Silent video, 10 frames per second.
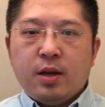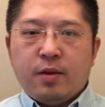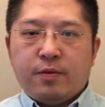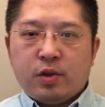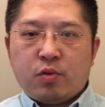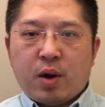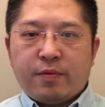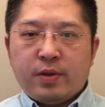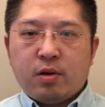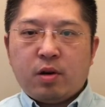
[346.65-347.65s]

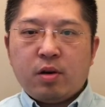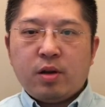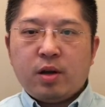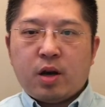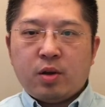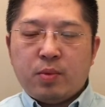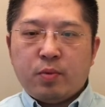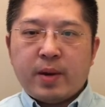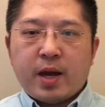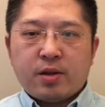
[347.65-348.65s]
photographing early
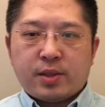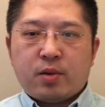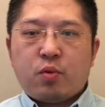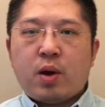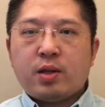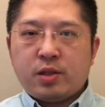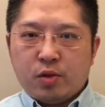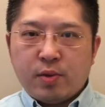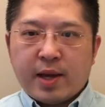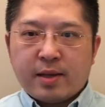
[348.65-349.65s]
automobiles around the
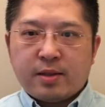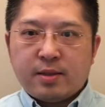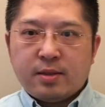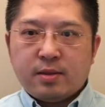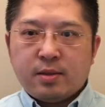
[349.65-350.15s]
U.S.